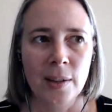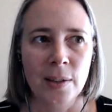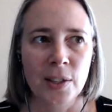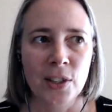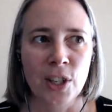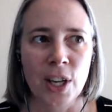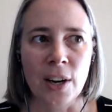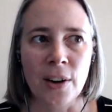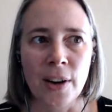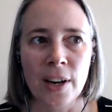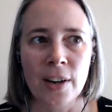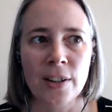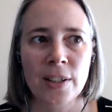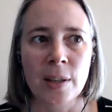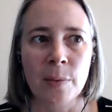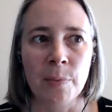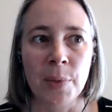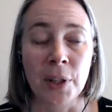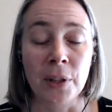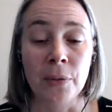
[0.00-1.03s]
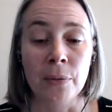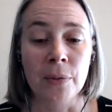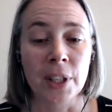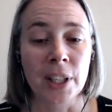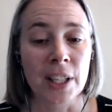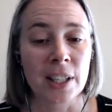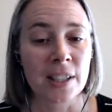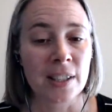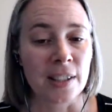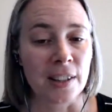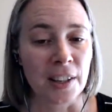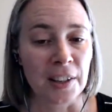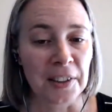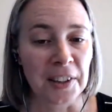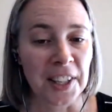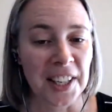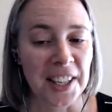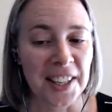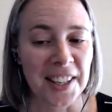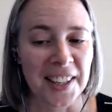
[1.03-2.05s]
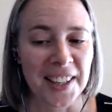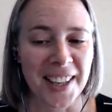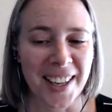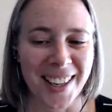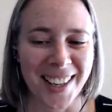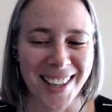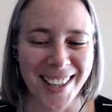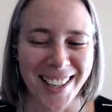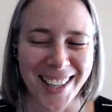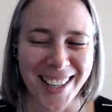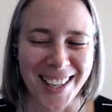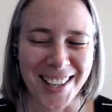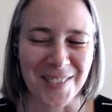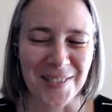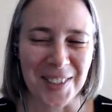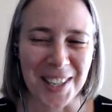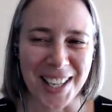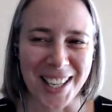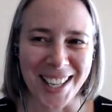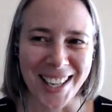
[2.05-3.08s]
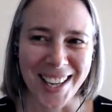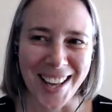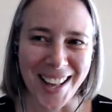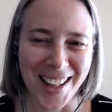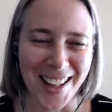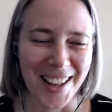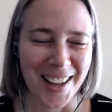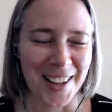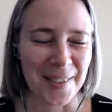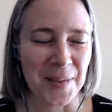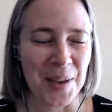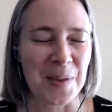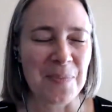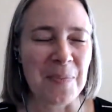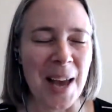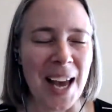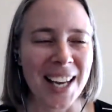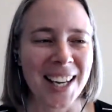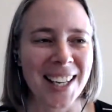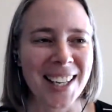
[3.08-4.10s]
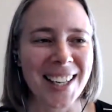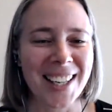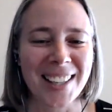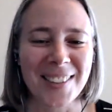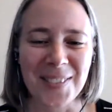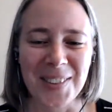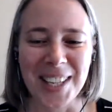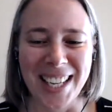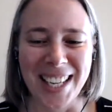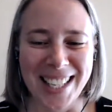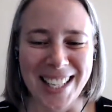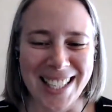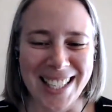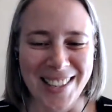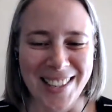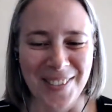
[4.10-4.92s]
generators that build really slowly can be a bit maddening because you